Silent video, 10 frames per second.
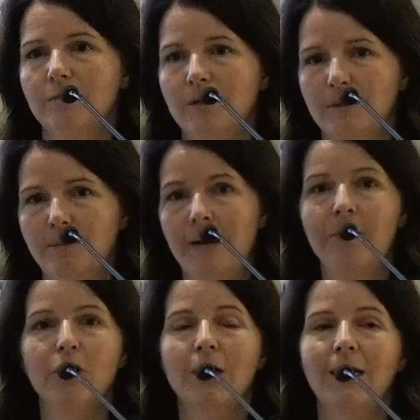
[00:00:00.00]
maybe
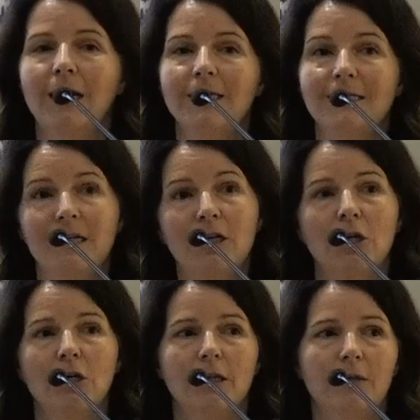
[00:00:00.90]
you're going to get
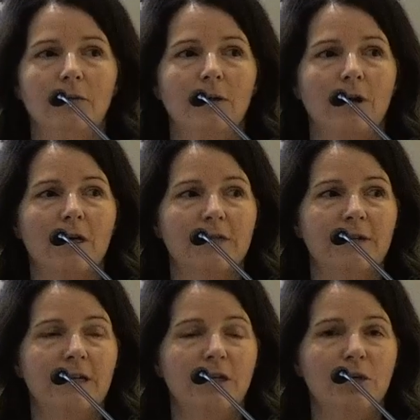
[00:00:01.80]
sicker with
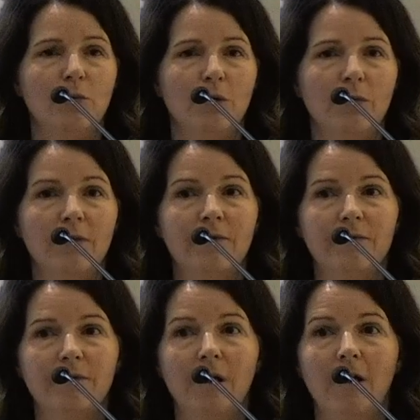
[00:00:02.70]
RSV than you would with
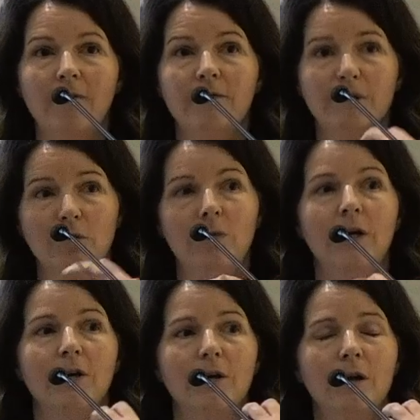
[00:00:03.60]
flu
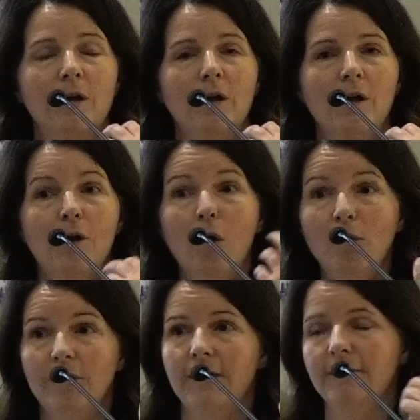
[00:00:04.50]
and
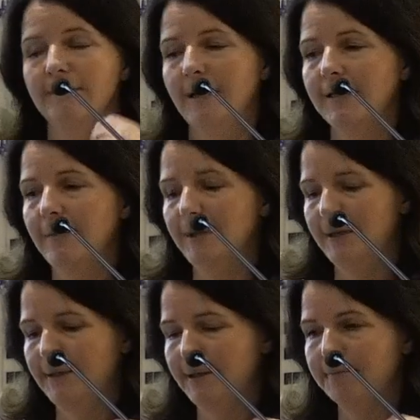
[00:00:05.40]
COVID. That's
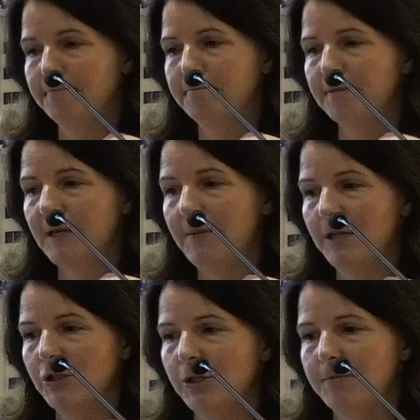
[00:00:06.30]
something to
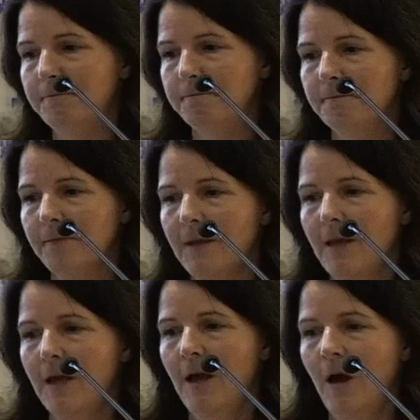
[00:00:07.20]
mention.
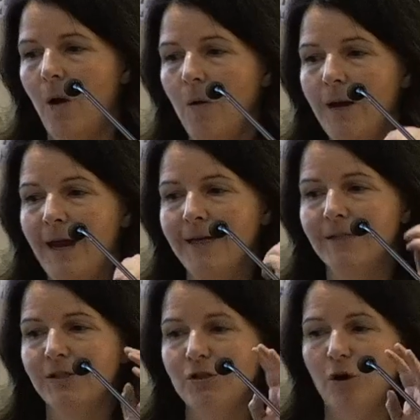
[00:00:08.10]
Okay,
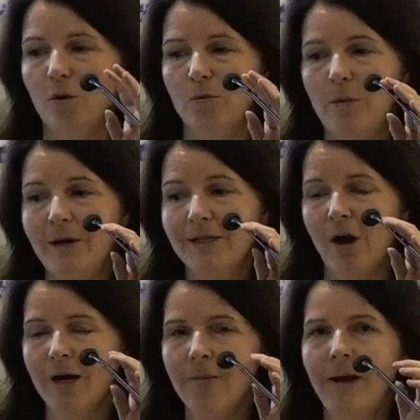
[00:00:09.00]
so when we
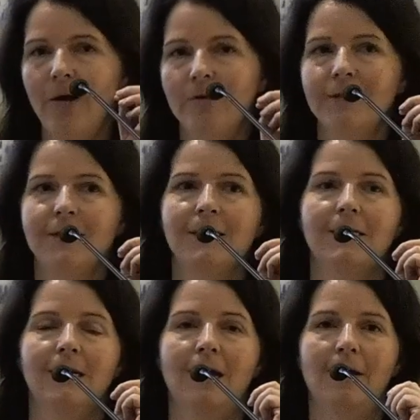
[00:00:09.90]
talk about
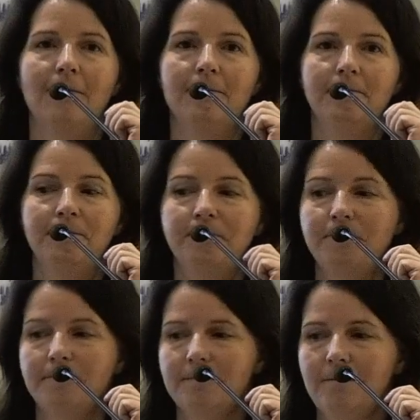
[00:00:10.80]

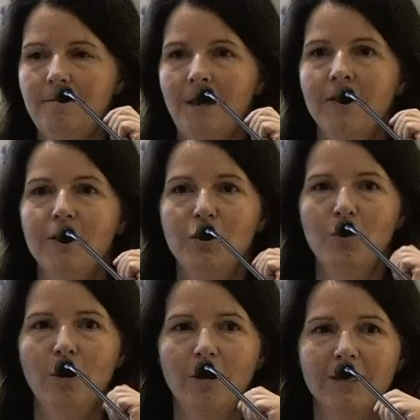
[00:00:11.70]
the
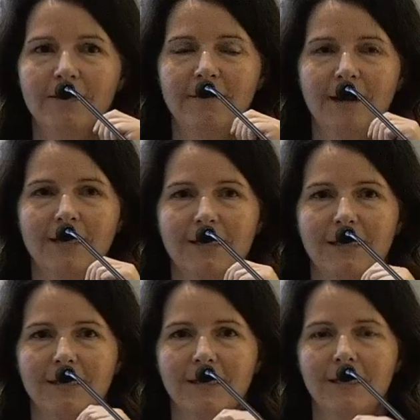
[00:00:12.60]
new RSV vaccines,